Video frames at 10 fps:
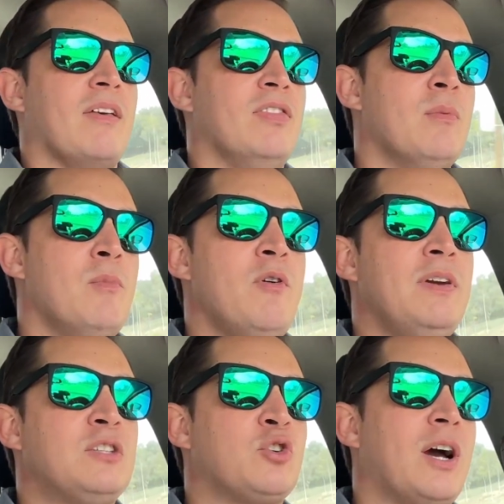The
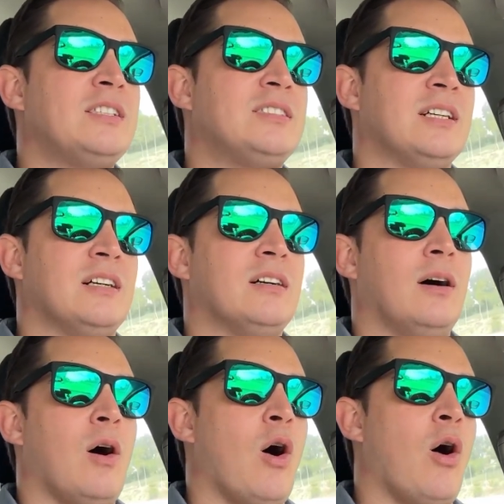movie tries to
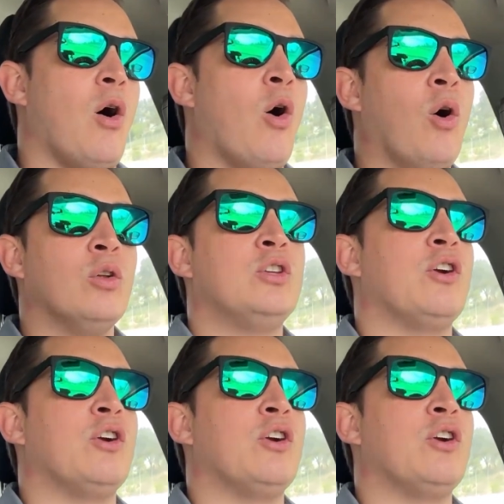hold